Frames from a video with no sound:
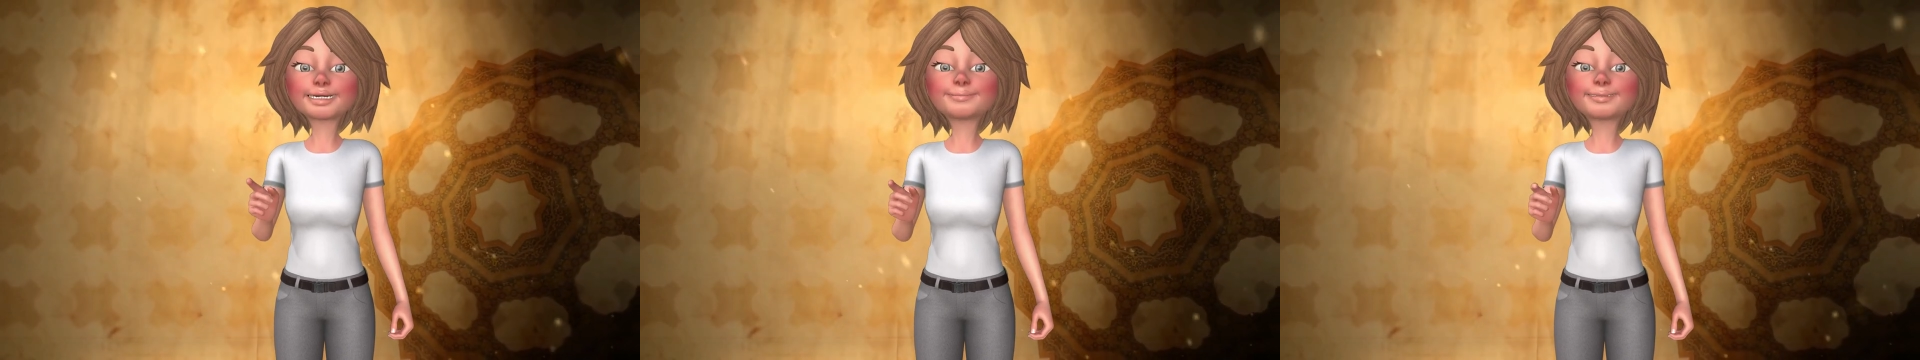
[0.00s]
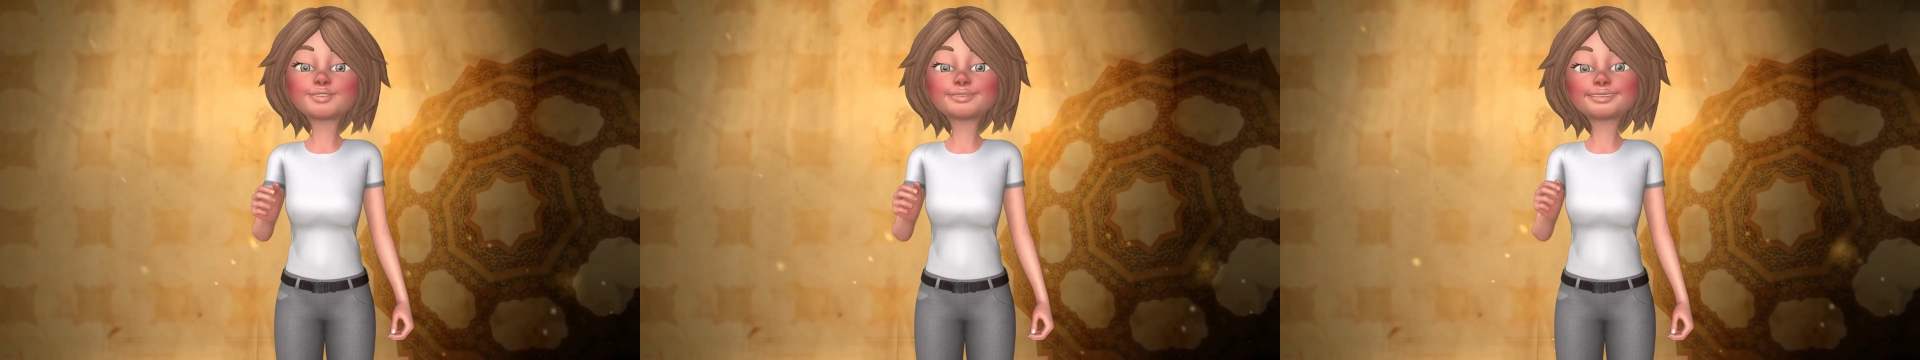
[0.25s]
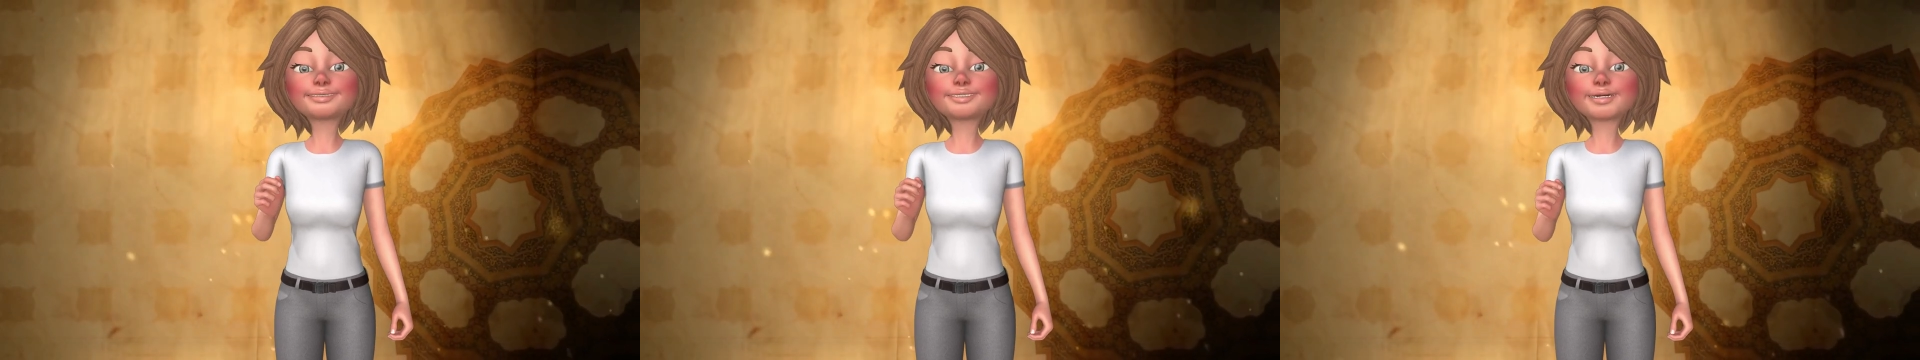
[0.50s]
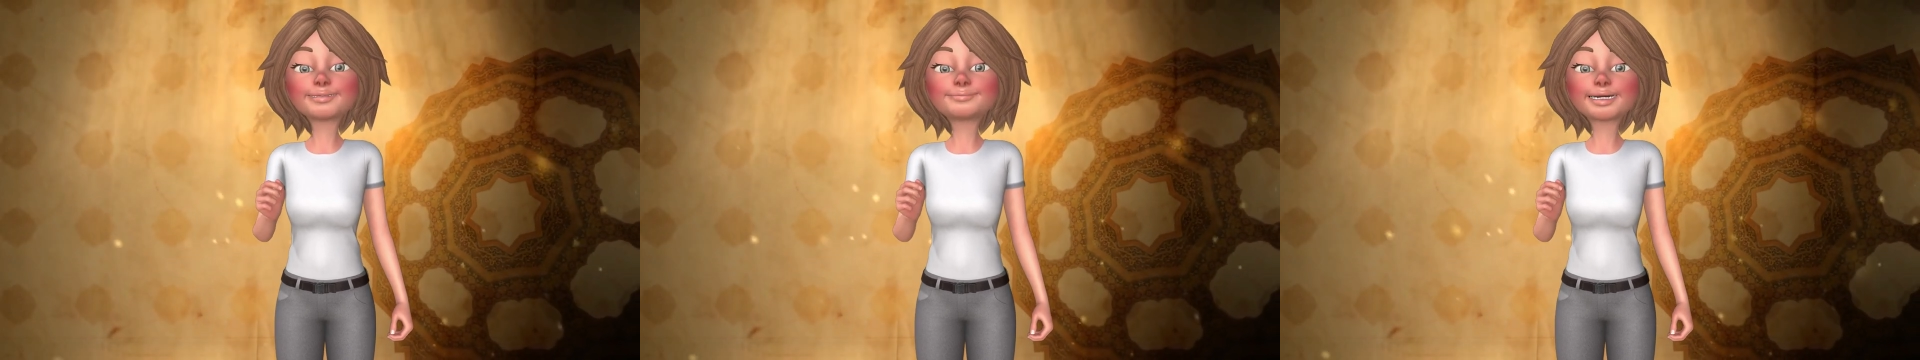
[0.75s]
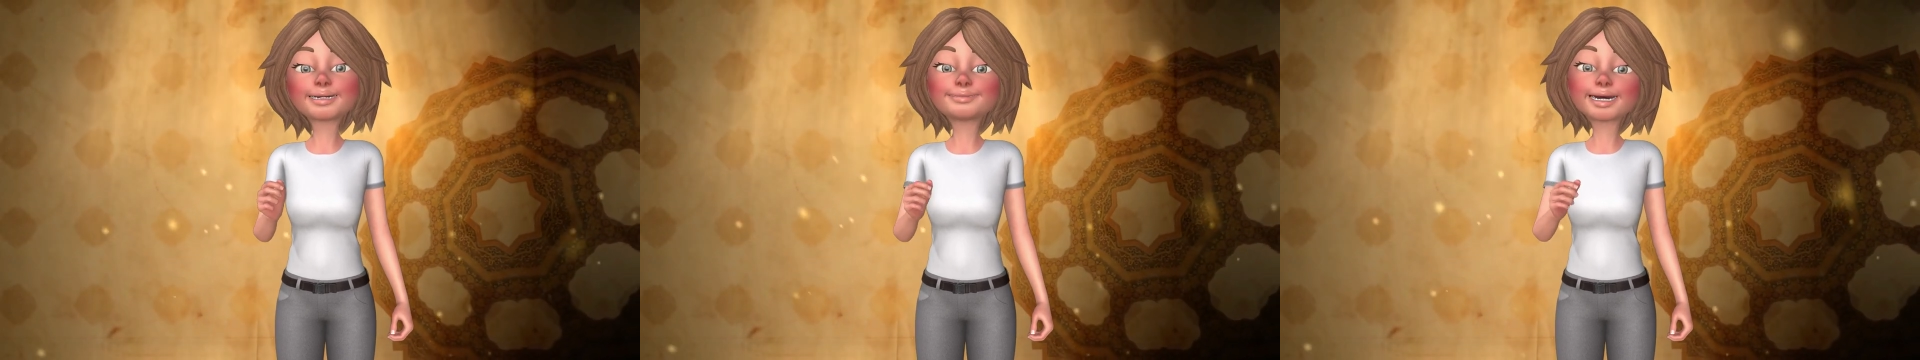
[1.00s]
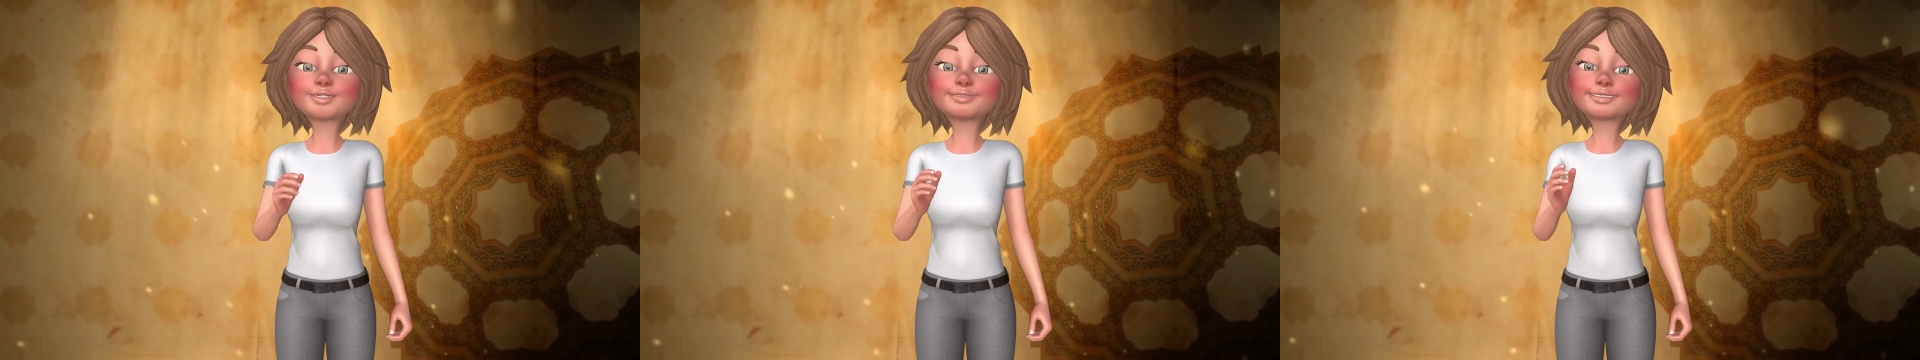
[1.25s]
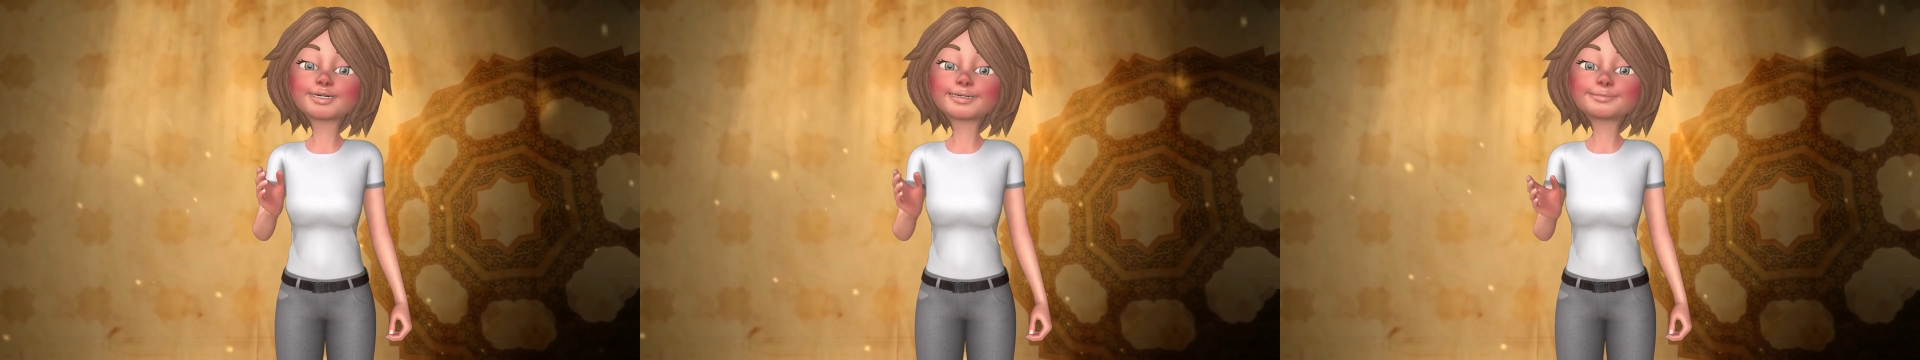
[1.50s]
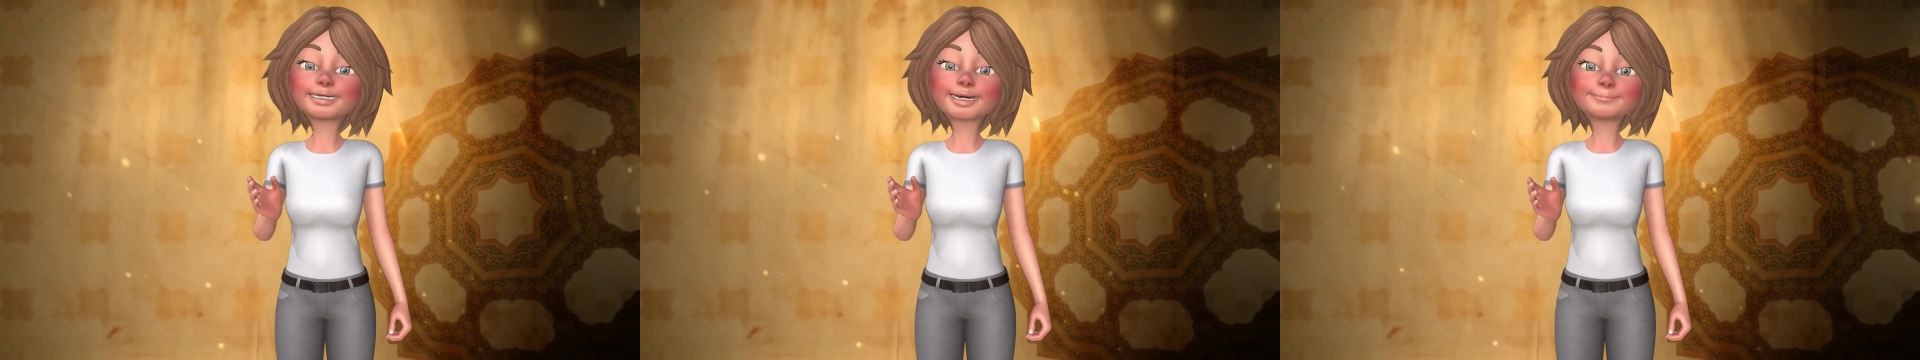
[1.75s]
at a place near Syria where the
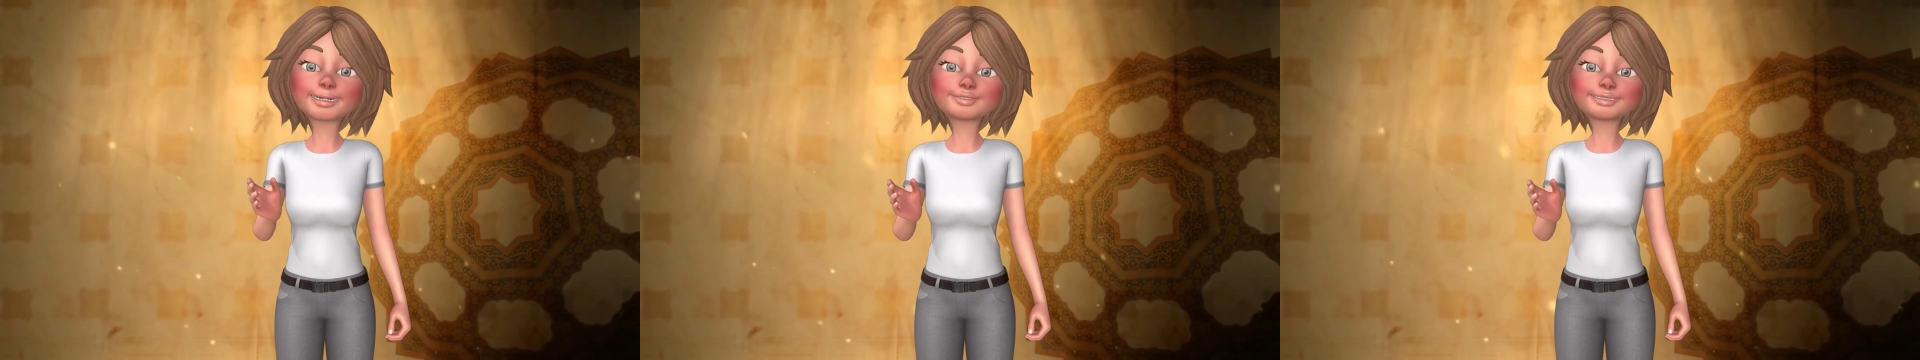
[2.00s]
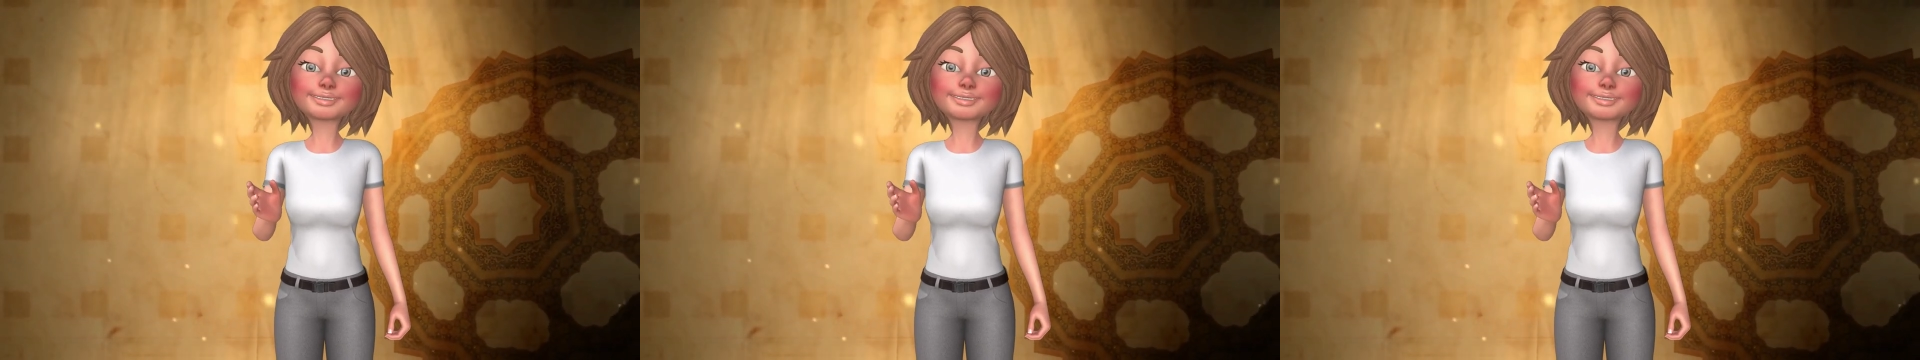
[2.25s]
Romans used